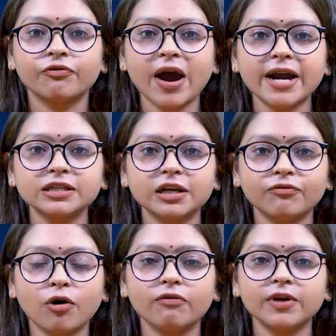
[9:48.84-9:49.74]
fires
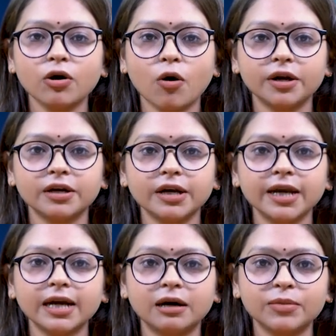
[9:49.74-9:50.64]
involving
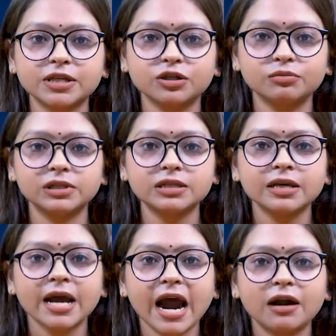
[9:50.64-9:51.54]
ordinary combustibles
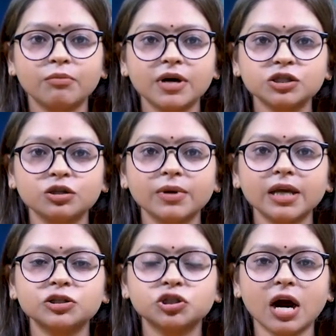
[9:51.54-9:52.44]
and must
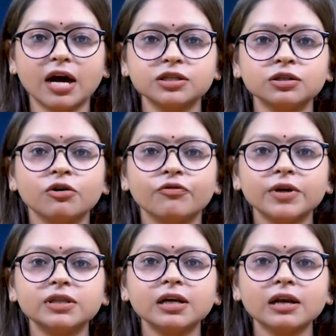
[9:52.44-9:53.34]
be charged
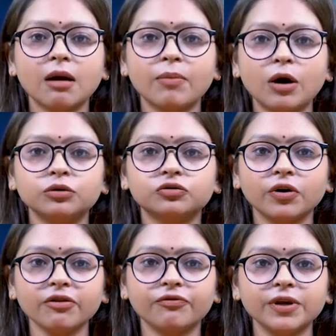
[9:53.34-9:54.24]
within about
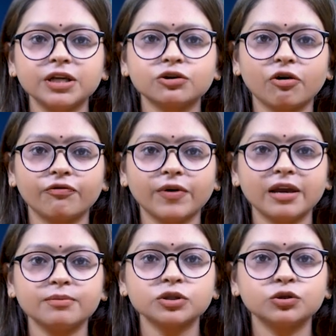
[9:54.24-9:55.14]
3 feet of
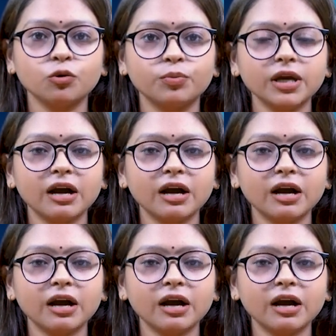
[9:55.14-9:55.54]
flames to be